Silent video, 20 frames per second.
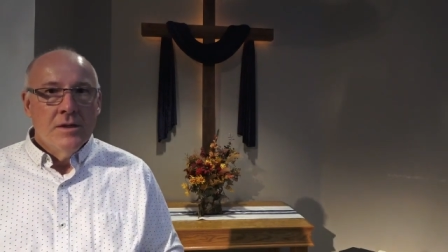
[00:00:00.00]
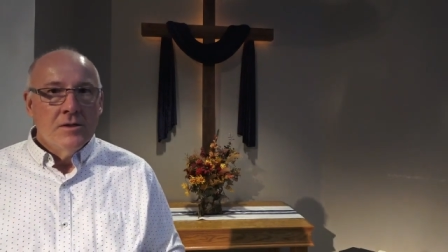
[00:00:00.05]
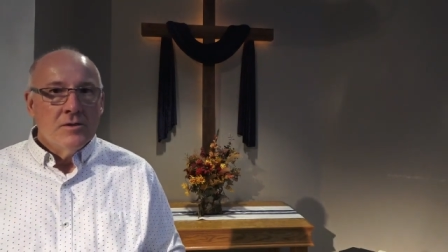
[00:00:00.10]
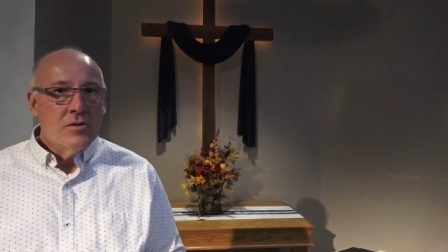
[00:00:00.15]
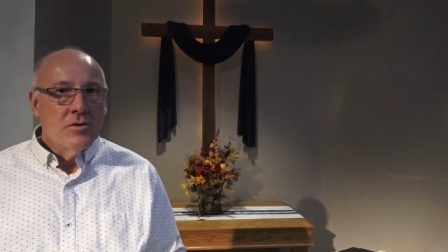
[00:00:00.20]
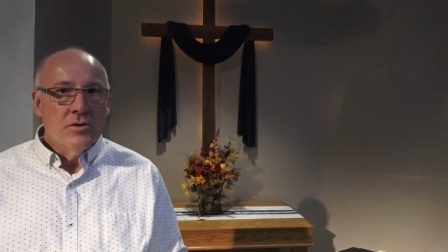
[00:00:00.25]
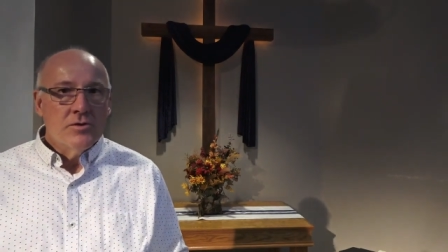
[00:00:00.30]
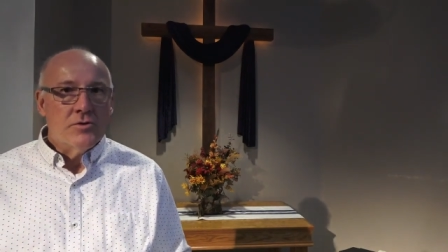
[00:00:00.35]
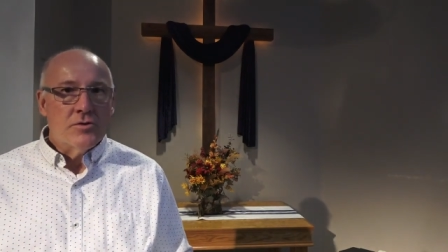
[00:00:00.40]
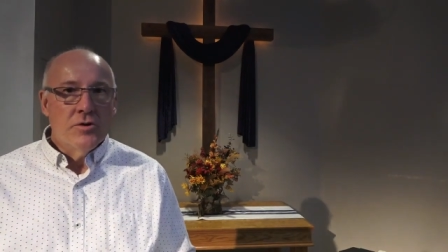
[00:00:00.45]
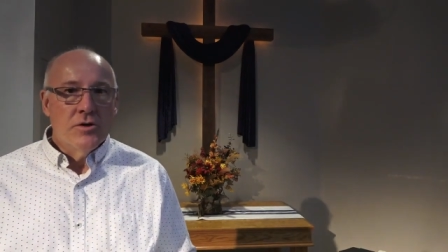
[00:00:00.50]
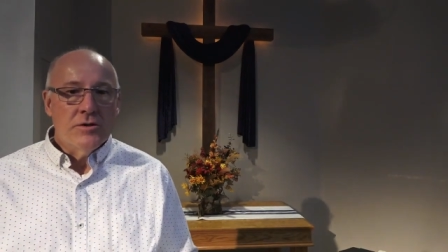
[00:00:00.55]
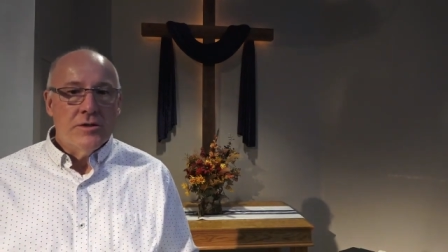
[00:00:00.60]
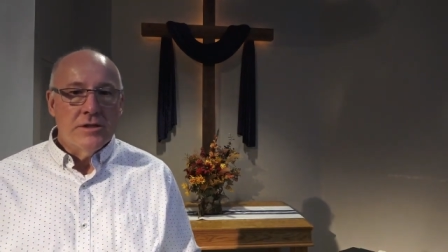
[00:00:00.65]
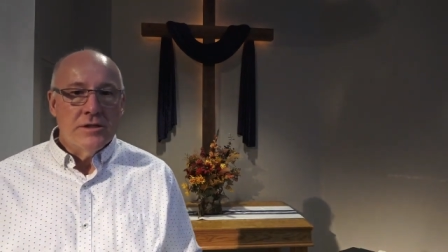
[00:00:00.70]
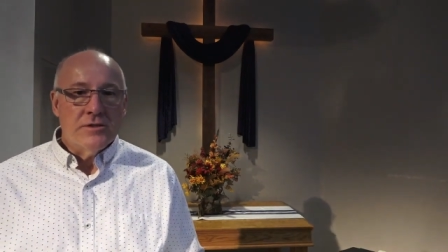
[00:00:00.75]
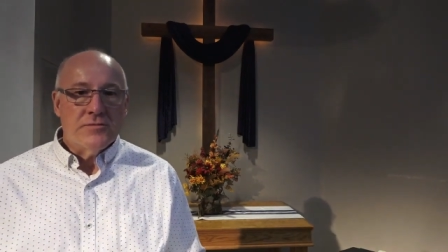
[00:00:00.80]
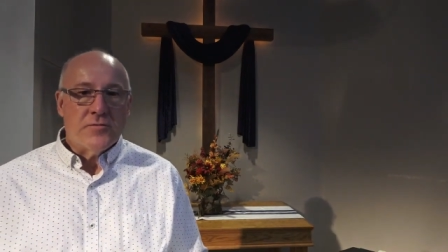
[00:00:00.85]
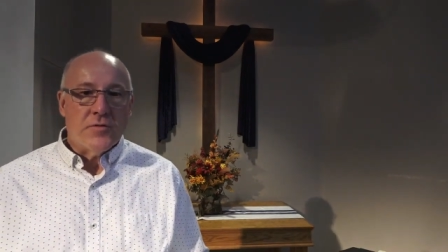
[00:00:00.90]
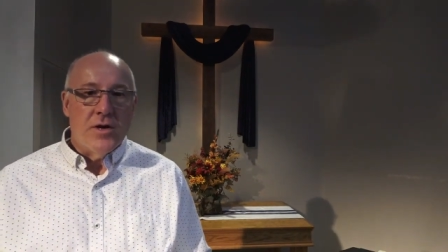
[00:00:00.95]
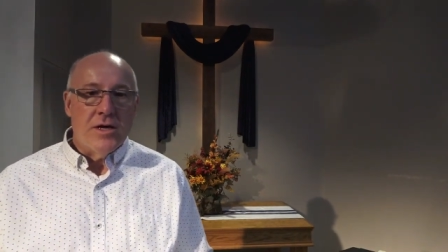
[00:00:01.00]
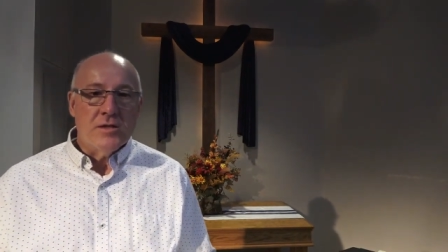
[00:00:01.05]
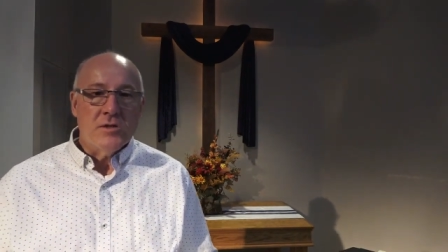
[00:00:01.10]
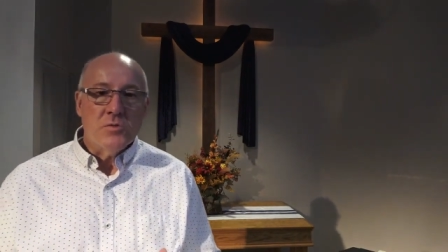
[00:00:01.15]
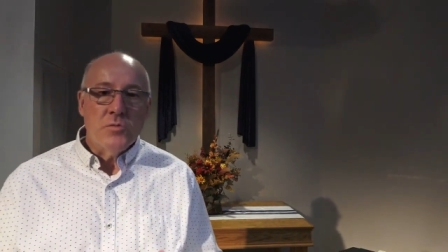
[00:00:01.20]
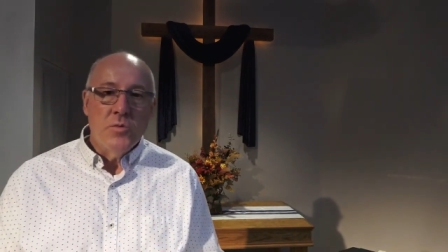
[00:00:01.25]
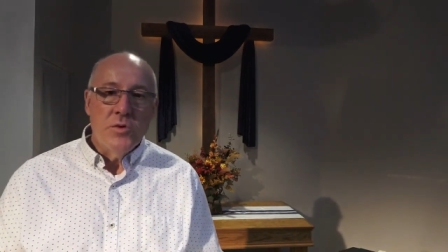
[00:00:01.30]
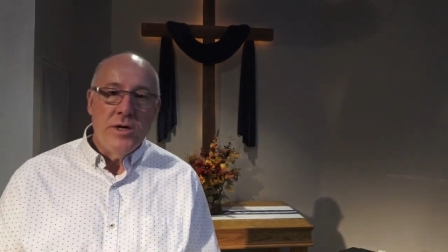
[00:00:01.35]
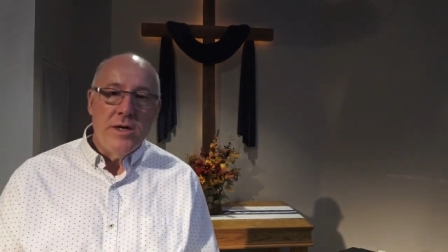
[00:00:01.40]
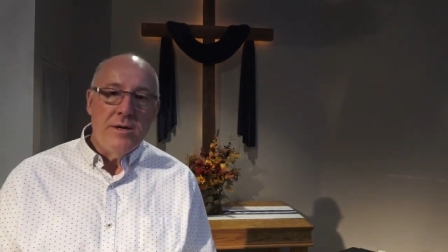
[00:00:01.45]
So the truth is,
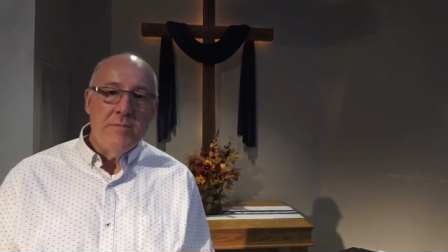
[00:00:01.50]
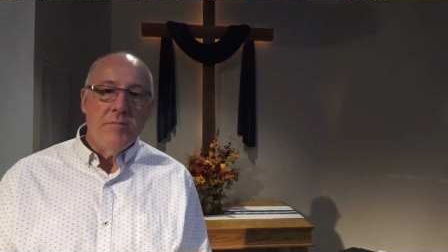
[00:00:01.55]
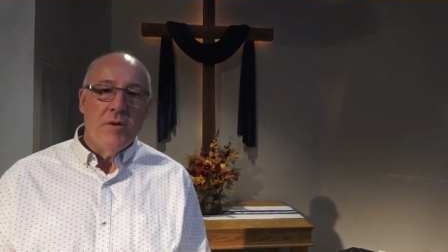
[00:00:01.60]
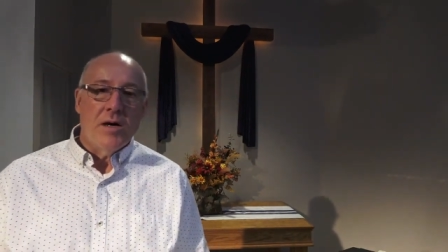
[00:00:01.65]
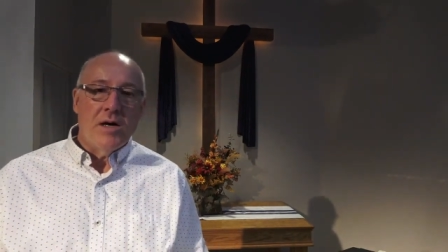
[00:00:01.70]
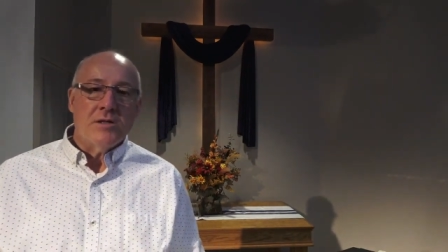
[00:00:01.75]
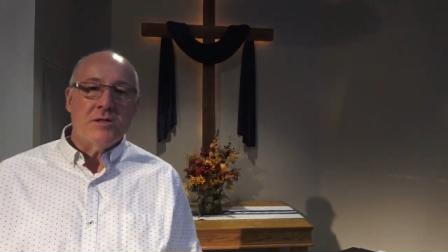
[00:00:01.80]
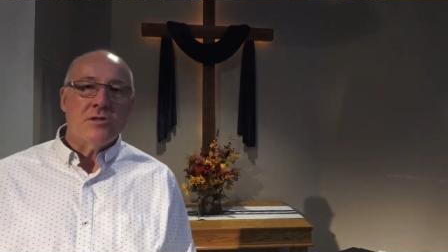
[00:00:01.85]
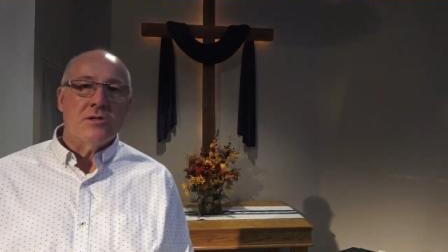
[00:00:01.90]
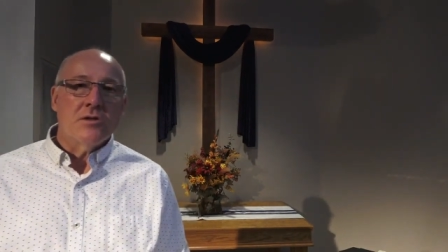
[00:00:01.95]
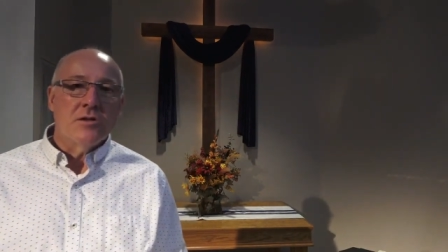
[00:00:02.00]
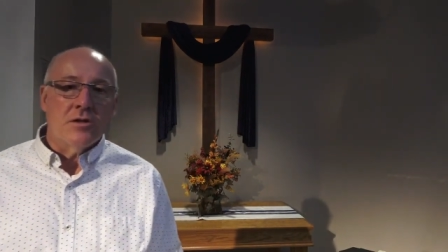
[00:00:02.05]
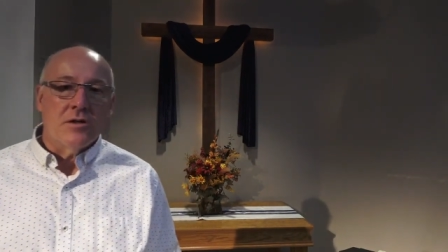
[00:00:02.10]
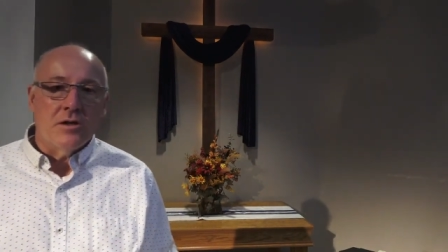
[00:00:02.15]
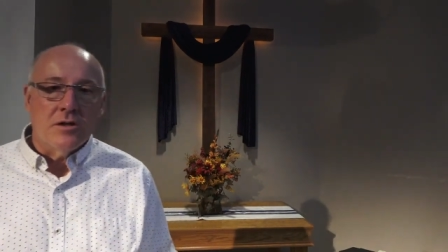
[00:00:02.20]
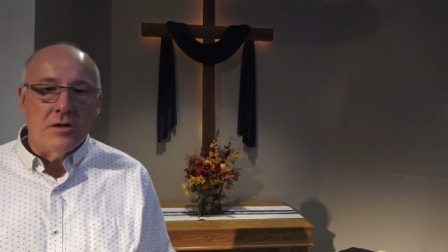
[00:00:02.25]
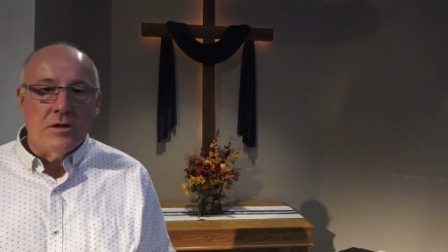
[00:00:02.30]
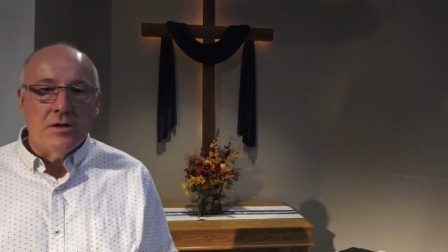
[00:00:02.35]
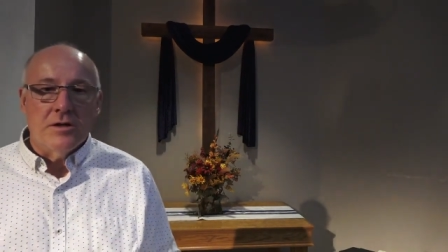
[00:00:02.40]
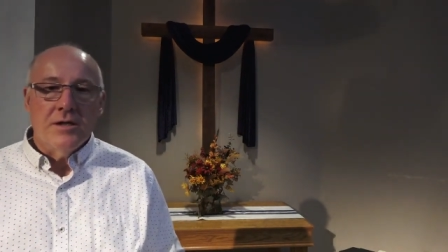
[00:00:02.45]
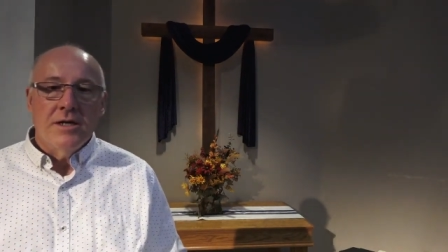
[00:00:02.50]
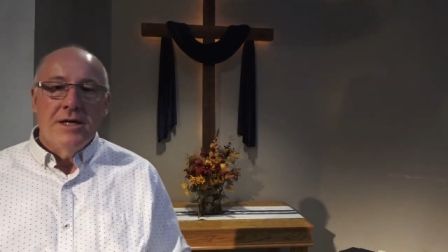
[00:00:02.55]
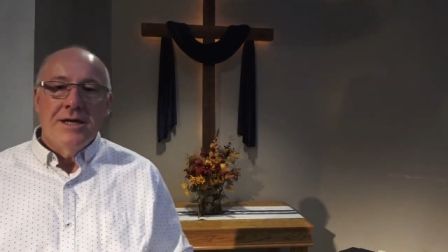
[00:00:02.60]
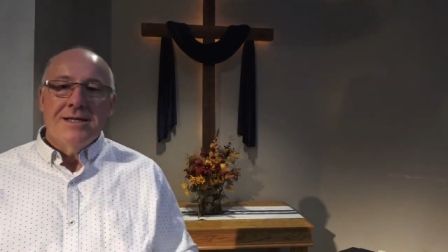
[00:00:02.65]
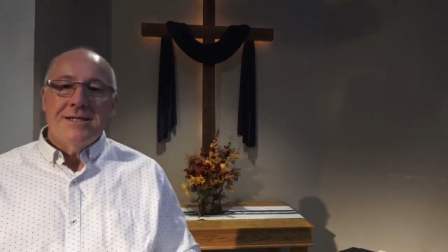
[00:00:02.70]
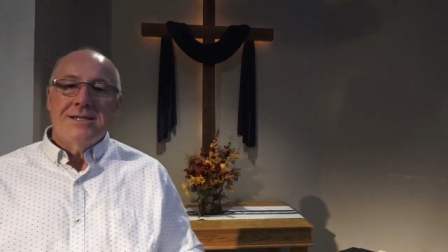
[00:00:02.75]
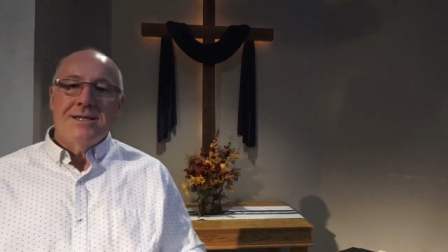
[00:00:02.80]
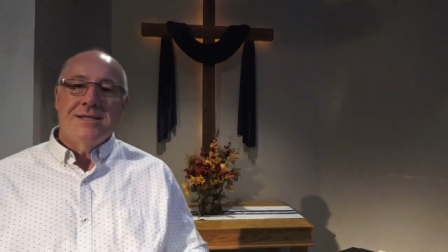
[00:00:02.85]
friends, we must learn